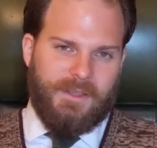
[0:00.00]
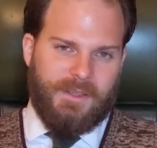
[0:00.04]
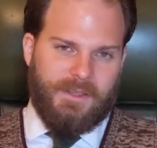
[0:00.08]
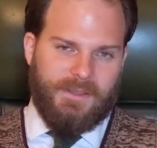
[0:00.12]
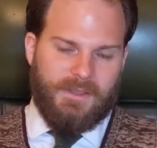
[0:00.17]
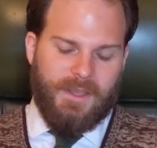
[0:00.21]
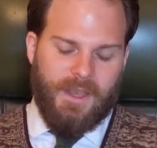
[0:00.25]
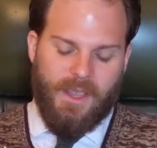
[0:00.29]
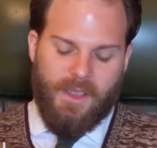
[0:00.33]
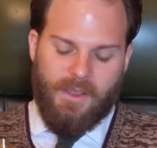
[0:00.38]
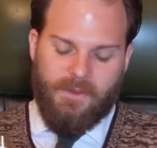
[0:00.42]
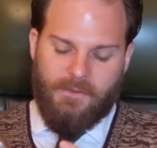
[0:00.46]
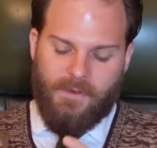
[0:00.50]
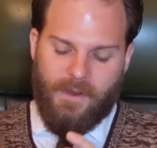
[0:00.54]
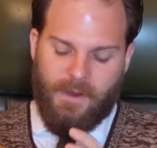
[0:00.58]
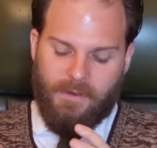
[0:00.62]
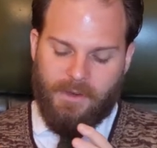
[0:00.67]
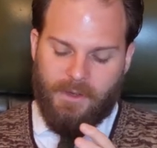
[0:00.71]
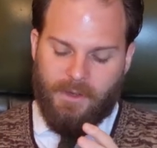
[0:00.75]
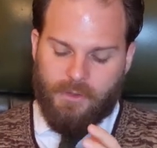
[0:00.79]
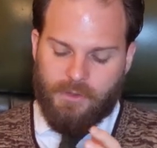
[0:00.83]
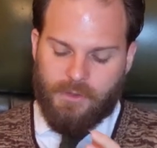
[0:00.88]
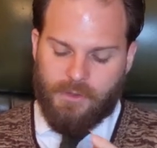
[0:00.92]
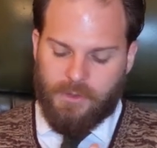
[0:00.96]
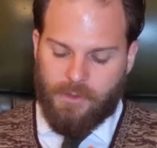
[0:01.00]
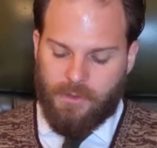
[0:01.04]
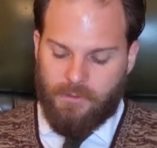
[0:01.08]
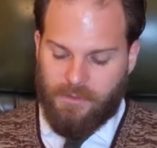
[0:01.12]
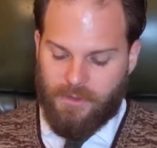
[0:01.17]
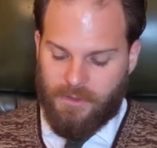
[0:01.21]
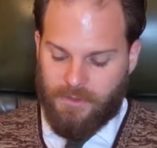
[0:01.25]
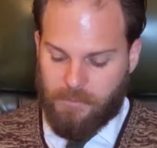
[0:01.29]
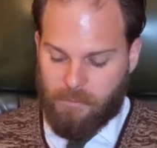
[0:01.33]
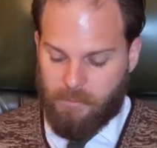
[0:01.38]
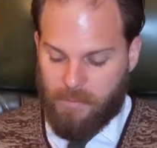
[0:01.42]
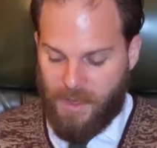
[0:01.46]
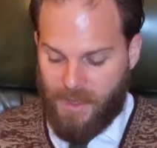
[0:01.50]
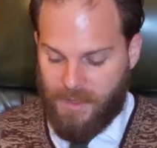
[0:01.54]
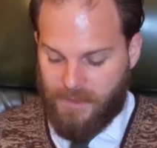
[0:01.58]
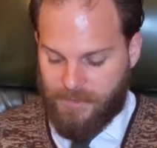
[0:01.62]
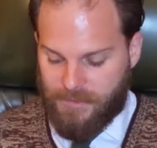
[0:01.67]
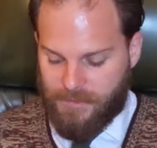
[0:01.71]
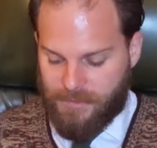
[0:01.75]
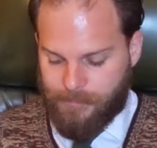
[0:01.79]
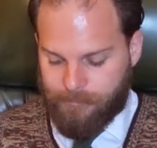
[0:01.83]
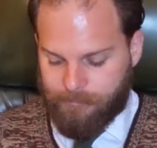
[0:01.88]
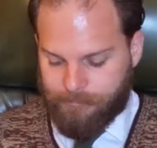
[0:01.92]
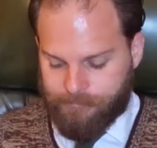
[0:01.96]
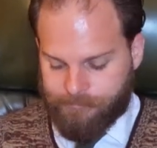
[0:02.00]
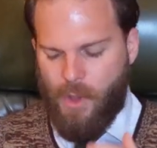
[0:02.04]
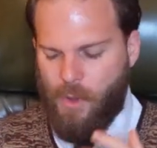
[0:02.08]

this very luxurious base.